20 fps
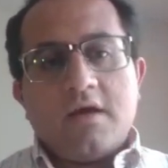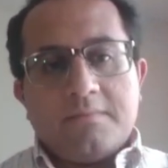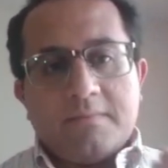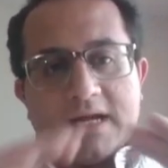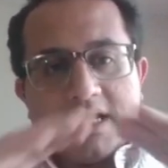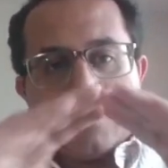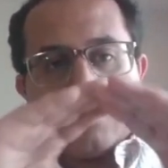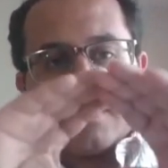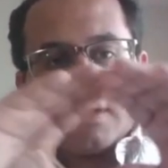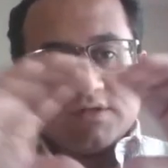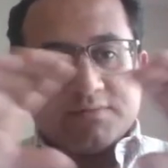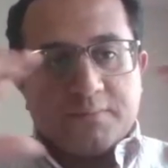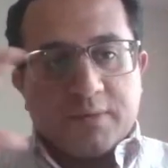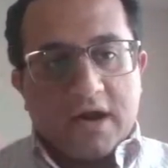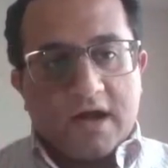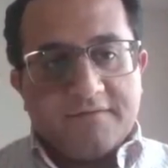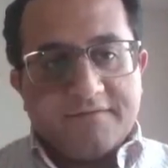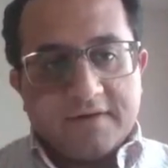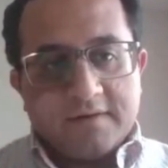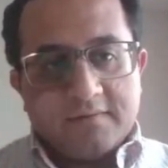my gross
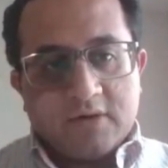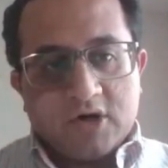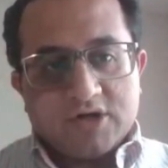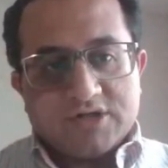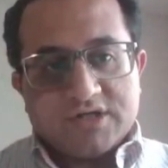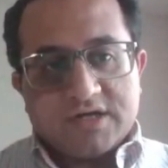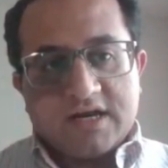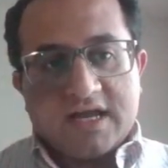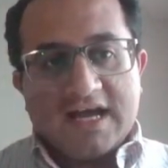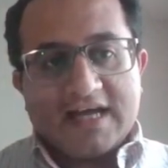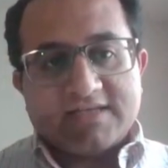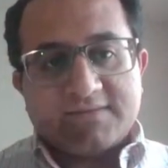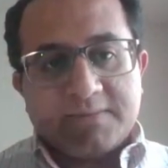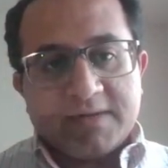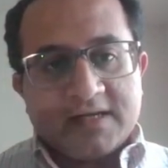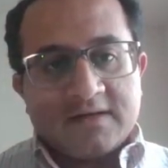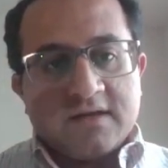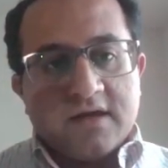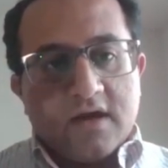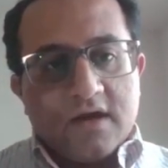profit margin has
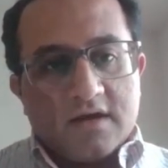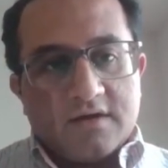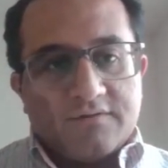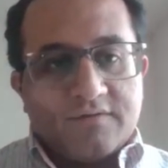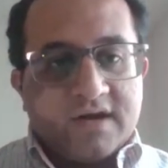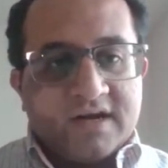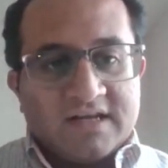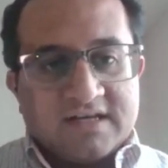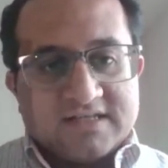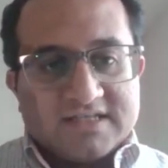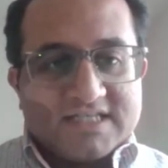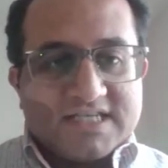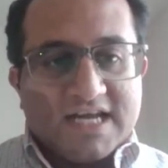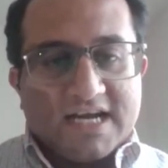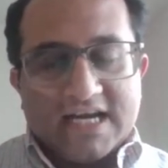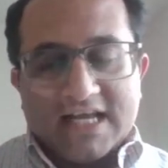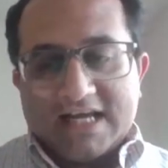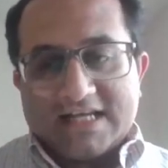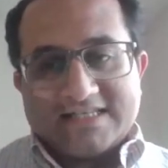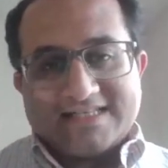been running
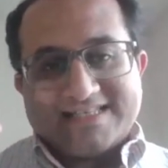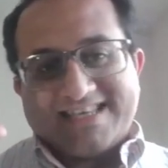steady at